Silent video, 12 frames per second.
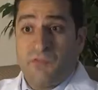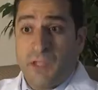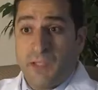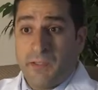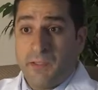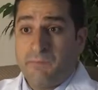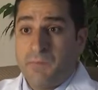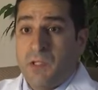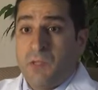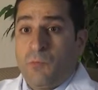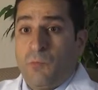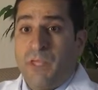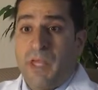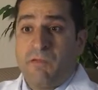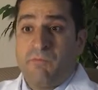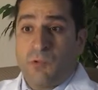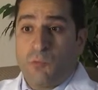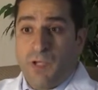study. We
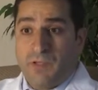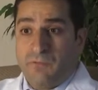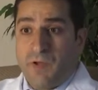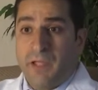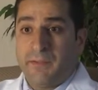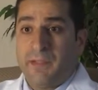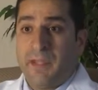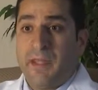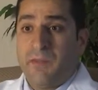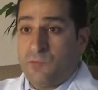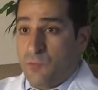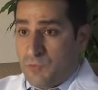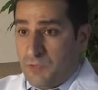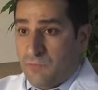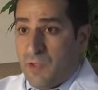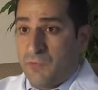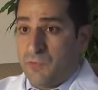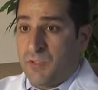have a qualified and
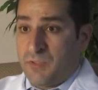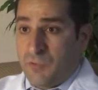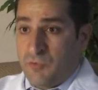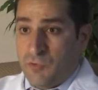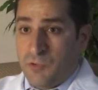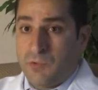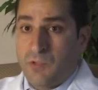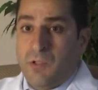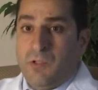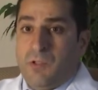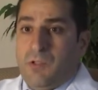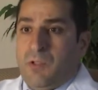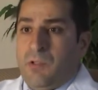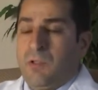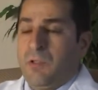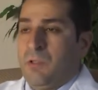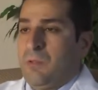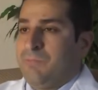certified technician.
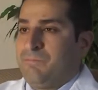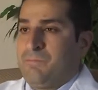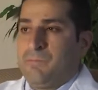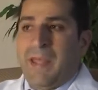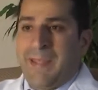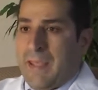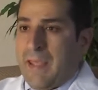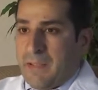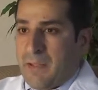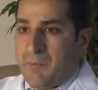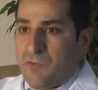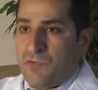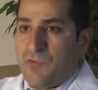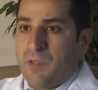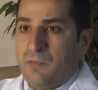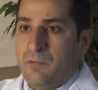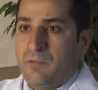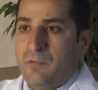Uh, again, I mentioned
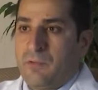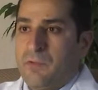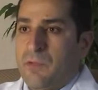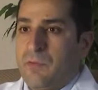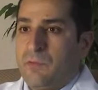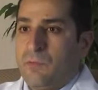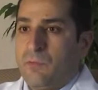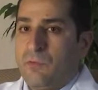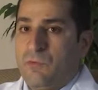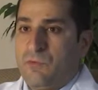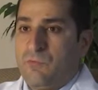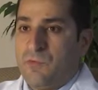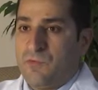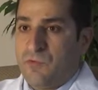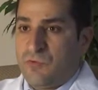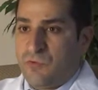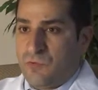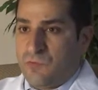that earlier, that all the
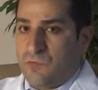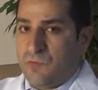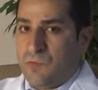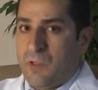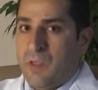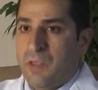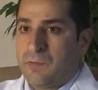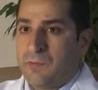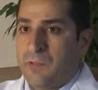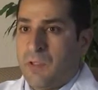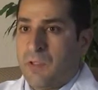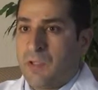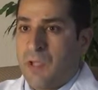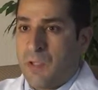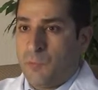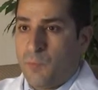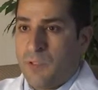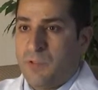physicians at uh,
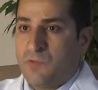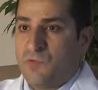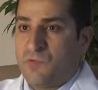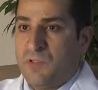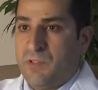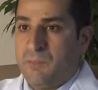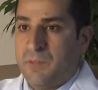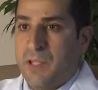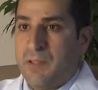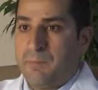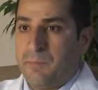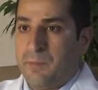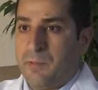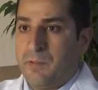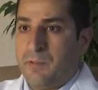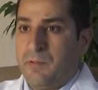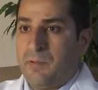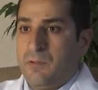Conway Sleep Lab uh,